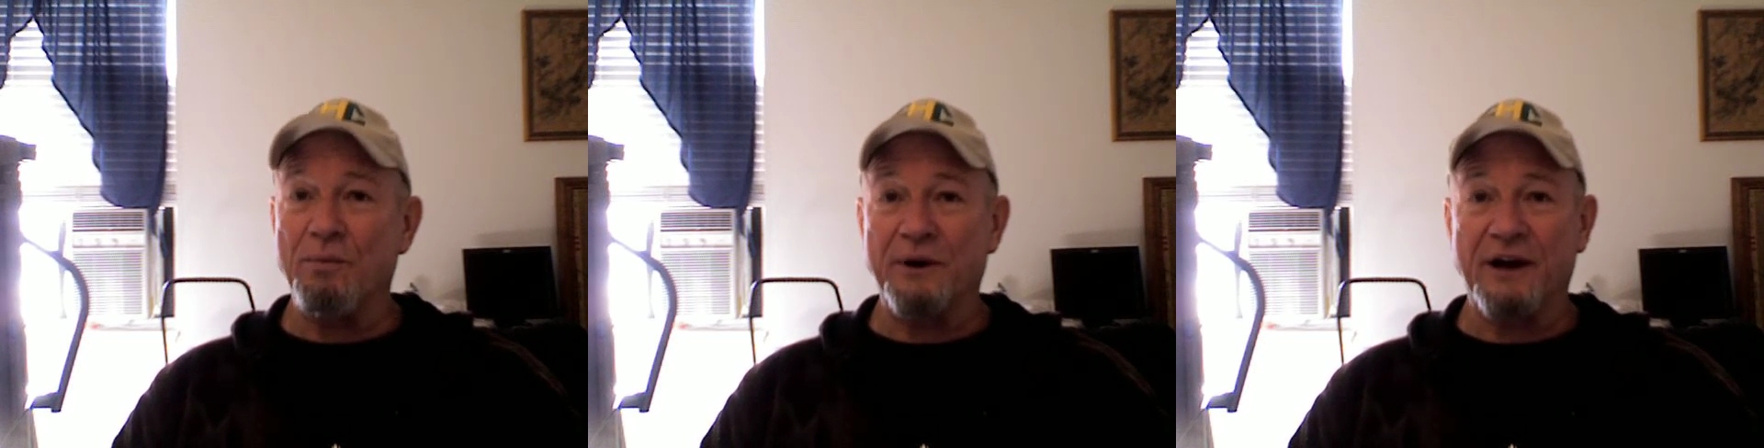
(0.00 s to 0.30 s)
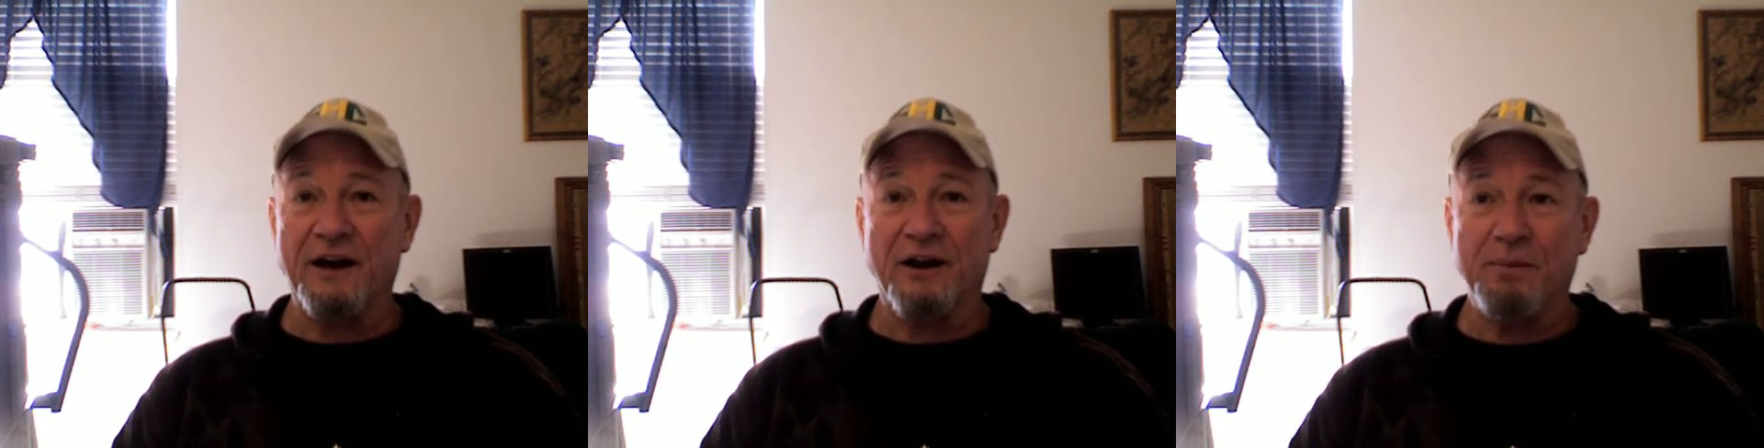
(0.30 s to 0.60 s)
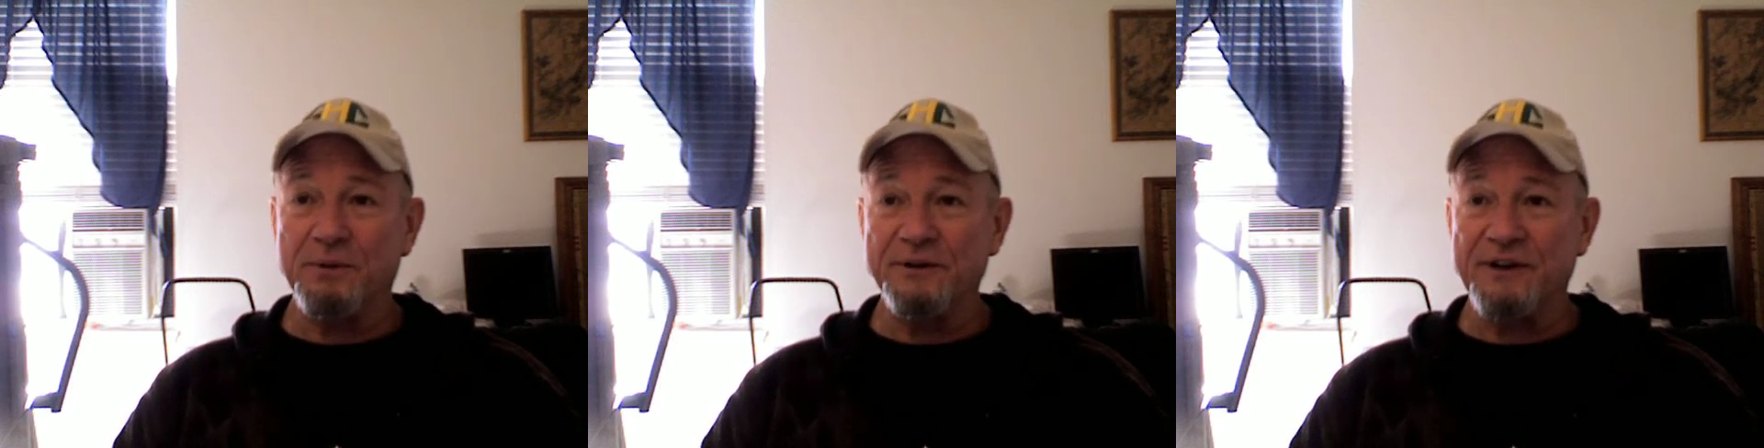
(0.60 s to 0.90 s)
But a
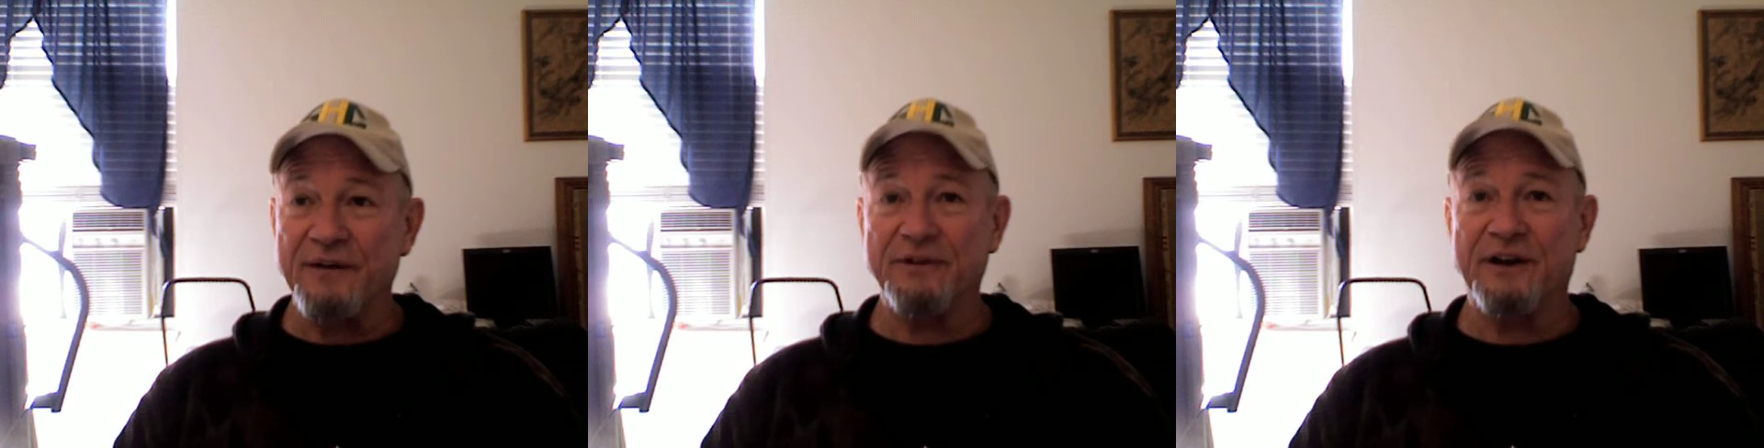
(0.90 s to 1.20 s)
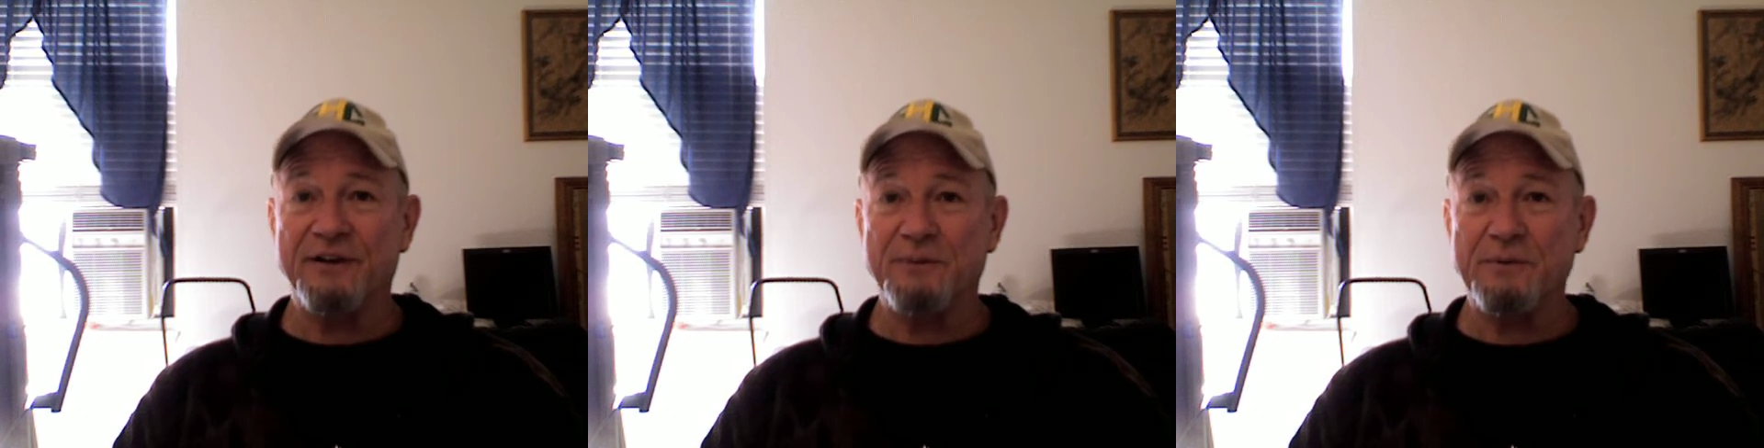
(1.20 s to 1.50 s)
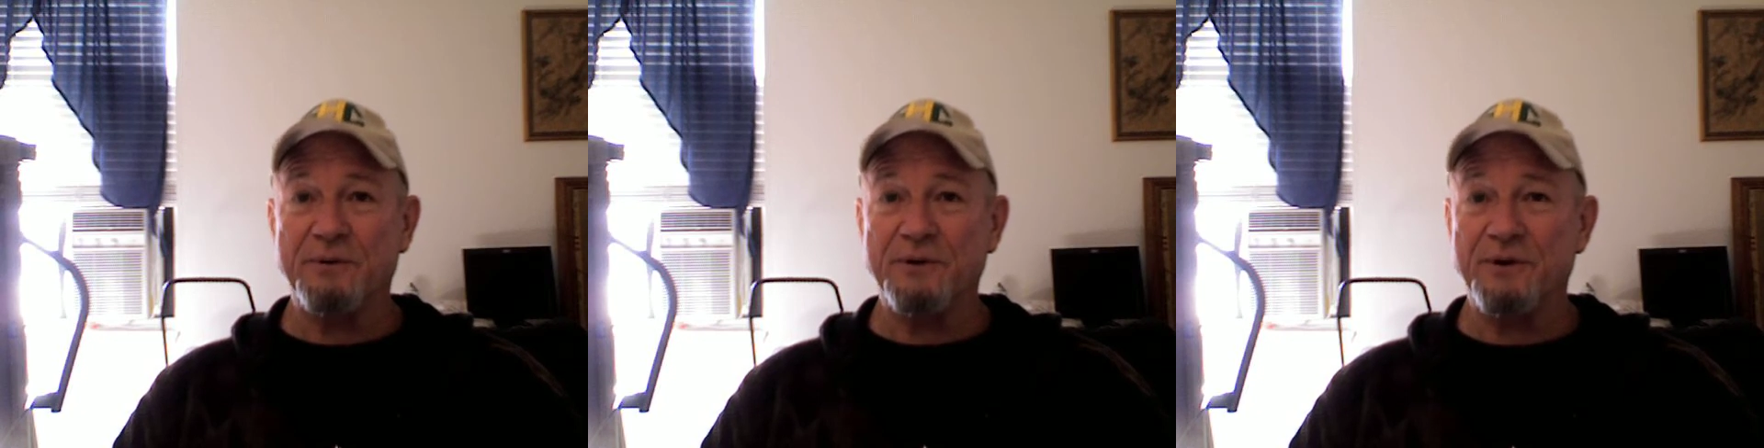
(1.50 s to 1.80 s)
couple of times I asked
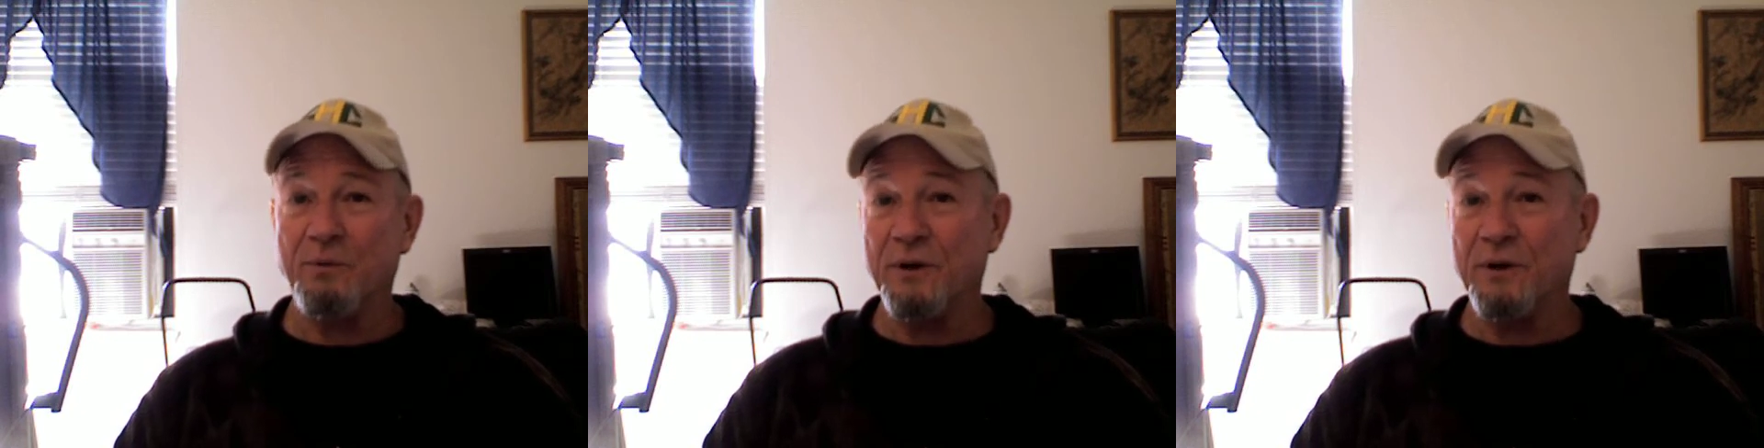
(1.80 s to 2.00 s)
people, you know,